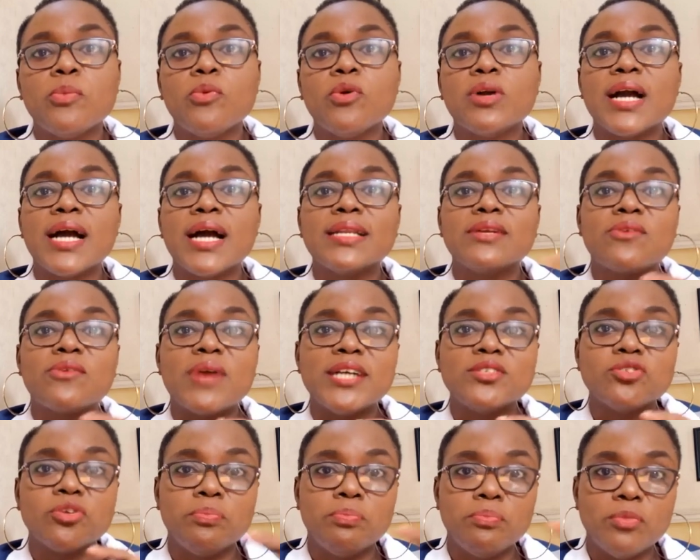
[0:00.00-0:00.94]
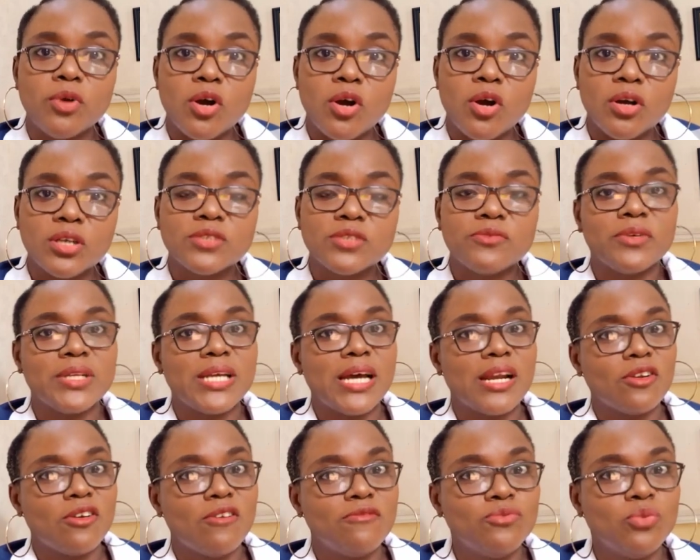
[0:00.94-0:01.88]
people can write on mugs for their
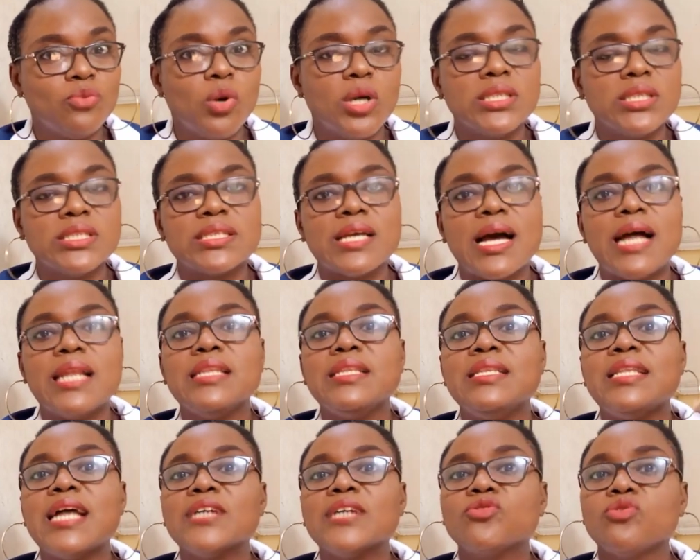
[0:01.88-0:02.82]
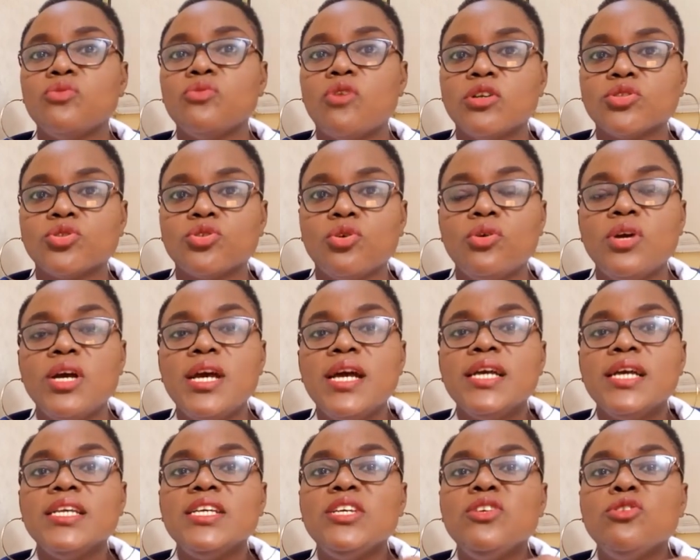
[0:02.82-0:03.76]
loved ones, and that will also,
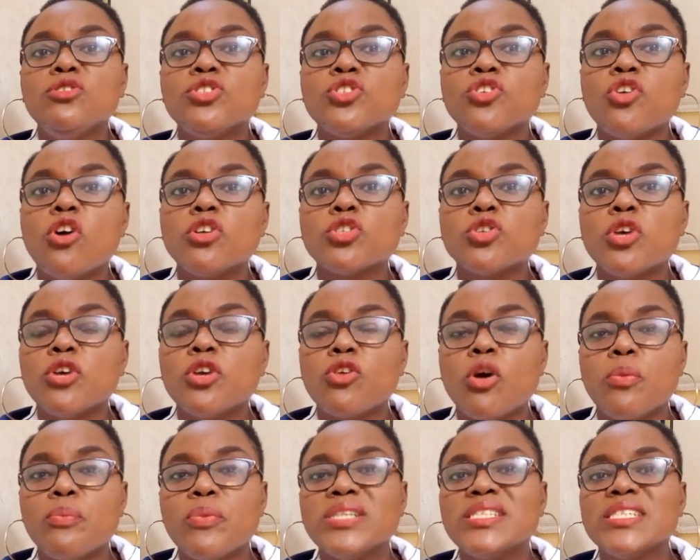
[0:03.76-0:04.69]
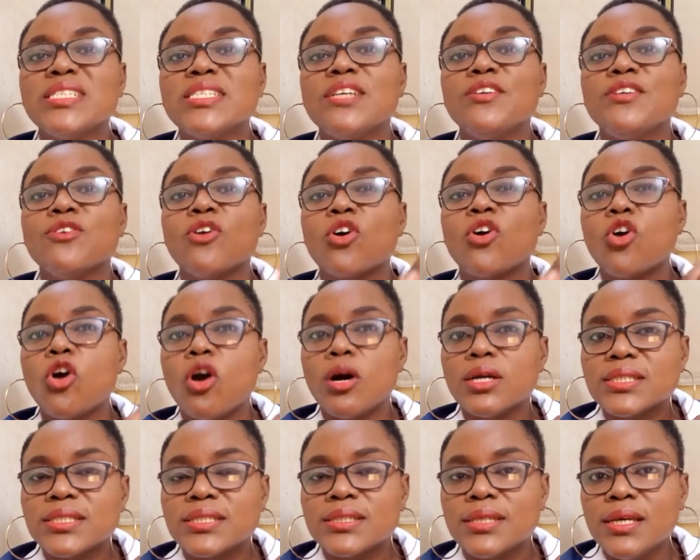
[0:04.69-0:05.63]
you should also incorporate it in your
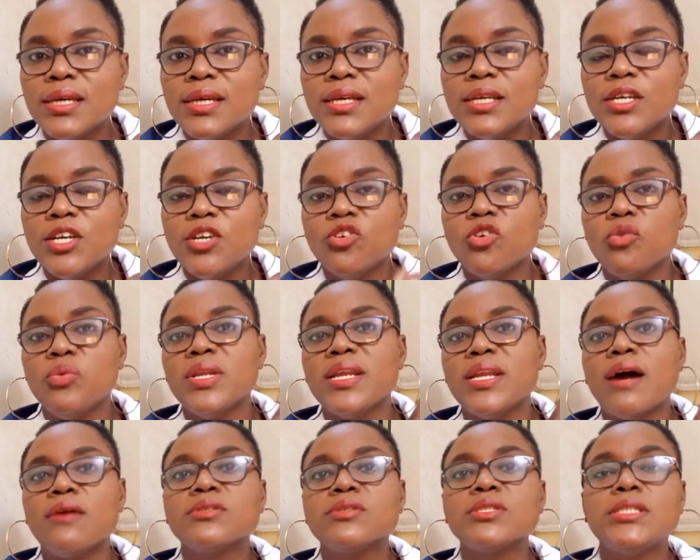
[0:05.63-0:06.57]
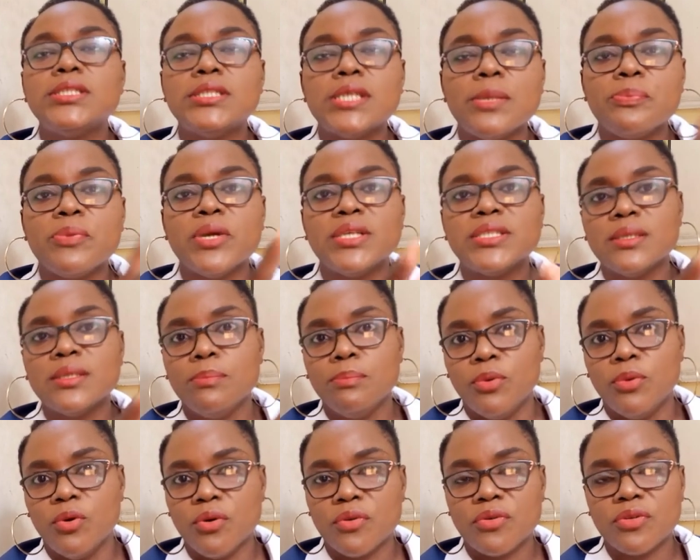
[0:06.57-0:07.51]
cost. You know, without separating
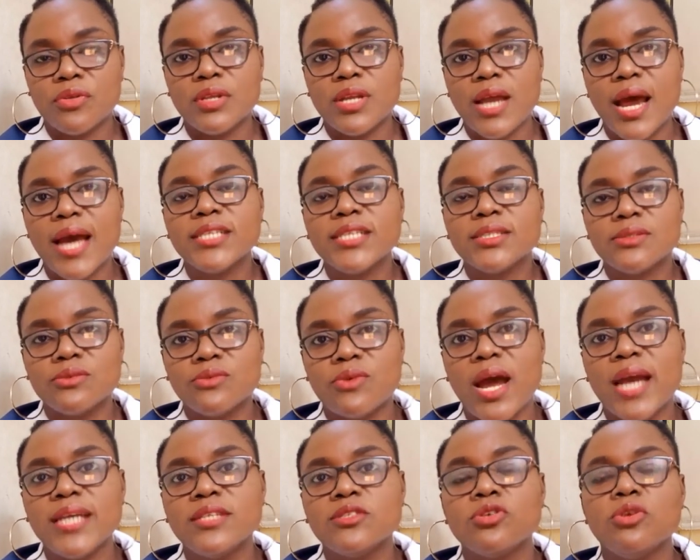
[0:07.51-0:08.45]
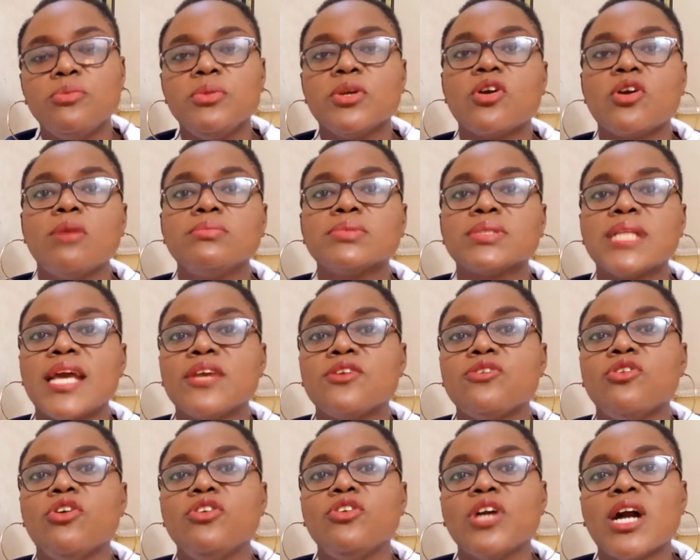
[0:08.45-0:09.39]
both, right? Right? So it becomes like
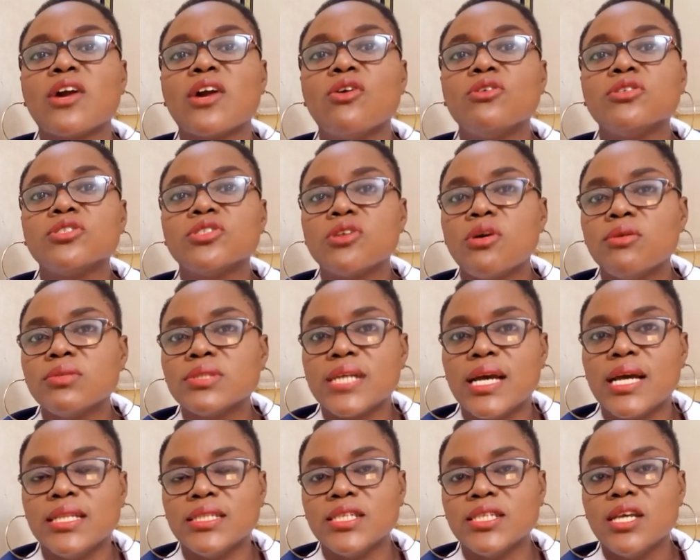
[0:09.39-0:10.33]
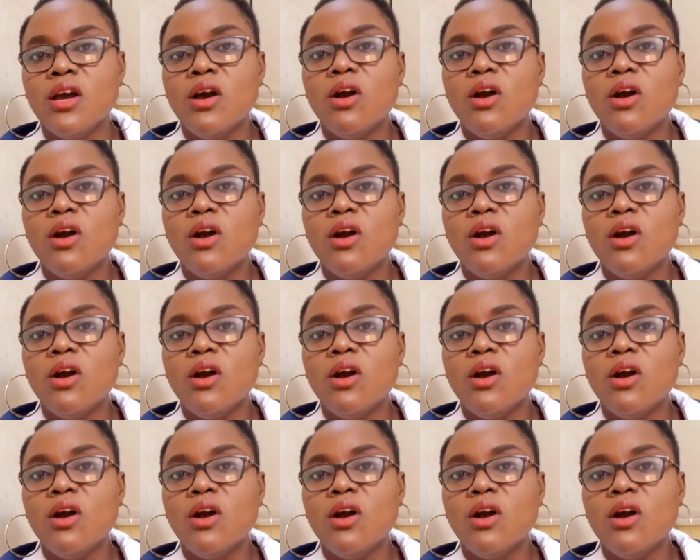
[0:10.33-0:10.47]
you're your consultant